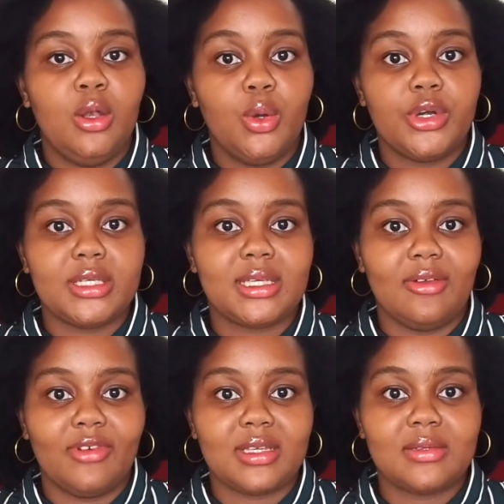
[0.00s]
low risk
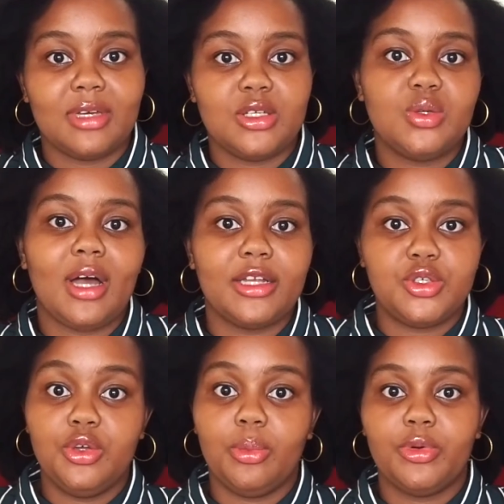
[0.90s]
investment to add
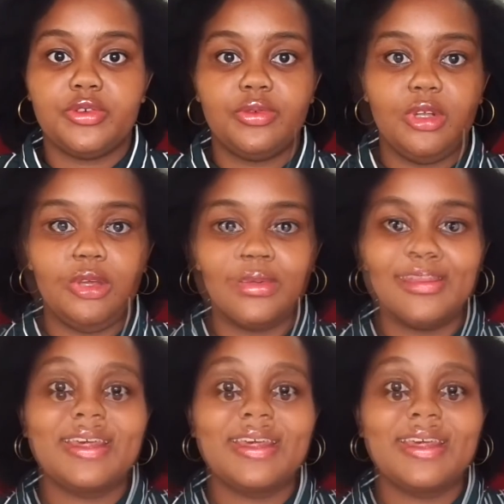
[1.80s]
to your portfolio.